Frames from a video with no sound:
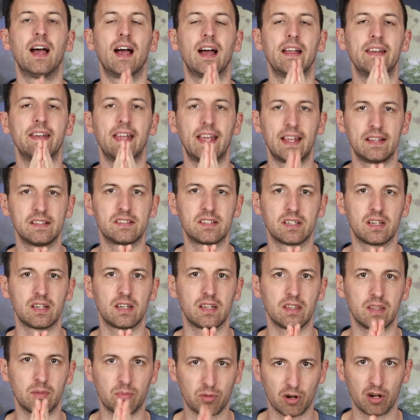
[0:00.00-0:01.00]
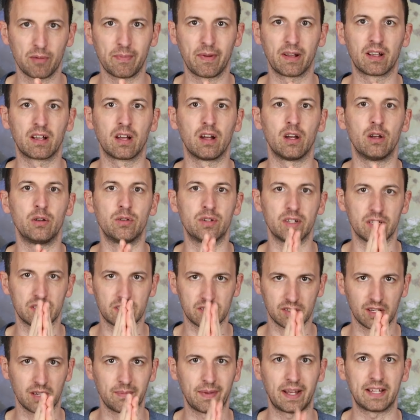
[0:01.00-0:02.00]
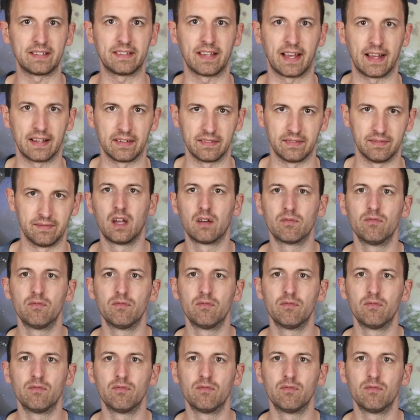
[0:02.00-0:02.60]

and enter the promo code SciManDan.